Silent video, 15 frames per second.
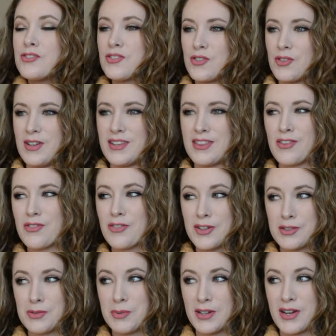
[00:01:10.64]
drink the
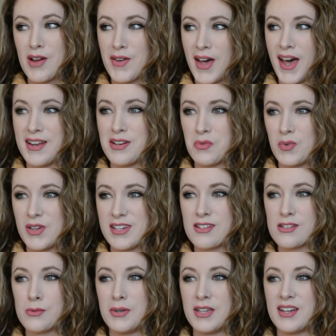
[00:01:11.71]
first beer I've had in
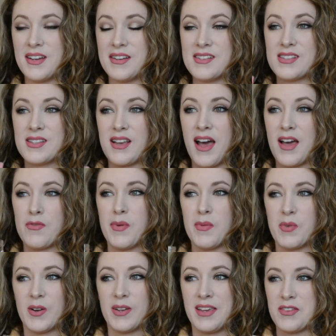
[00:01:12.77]
weeks because I've
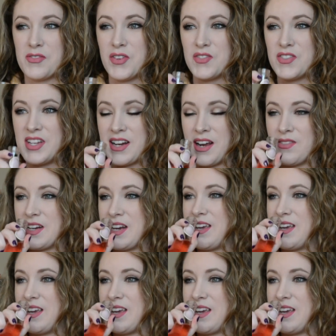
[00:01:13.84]
been working 15-hour